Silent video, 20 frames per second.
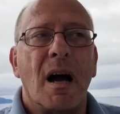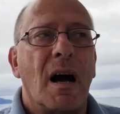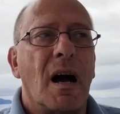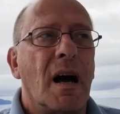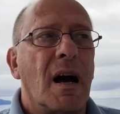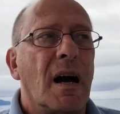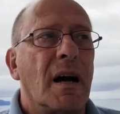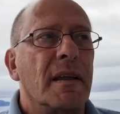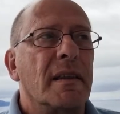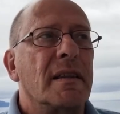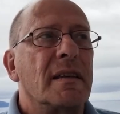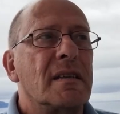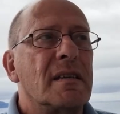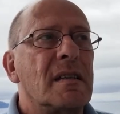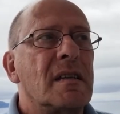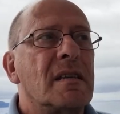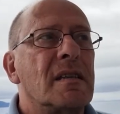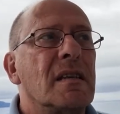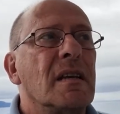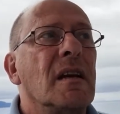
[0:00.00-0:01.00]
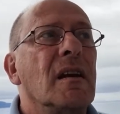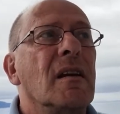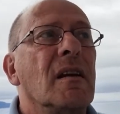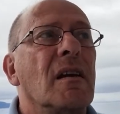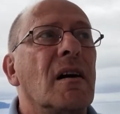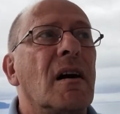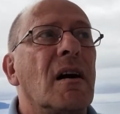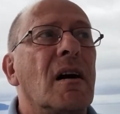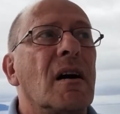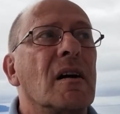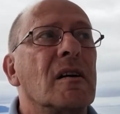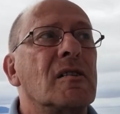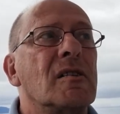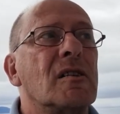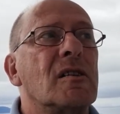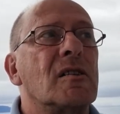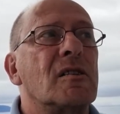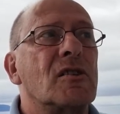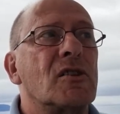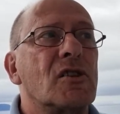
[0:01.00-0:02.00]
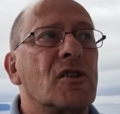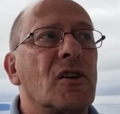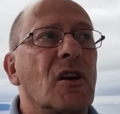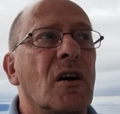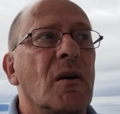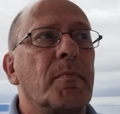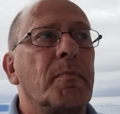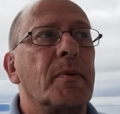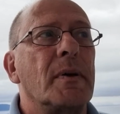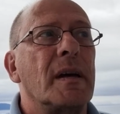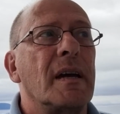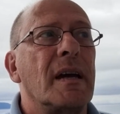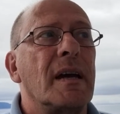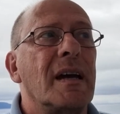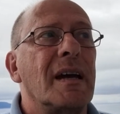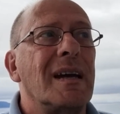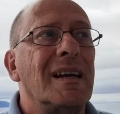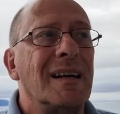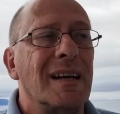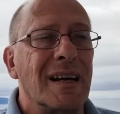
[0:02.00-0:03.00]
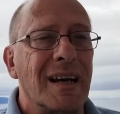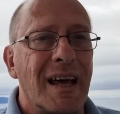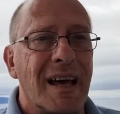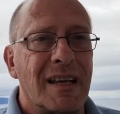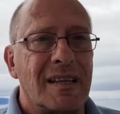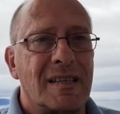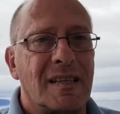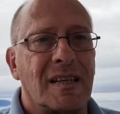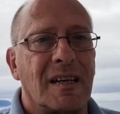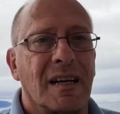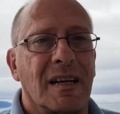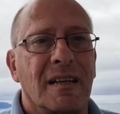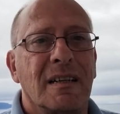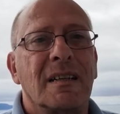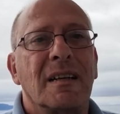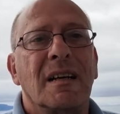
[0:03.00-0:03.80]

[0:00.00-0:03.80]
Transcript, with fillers: Uh, this is the last stop in Alaska.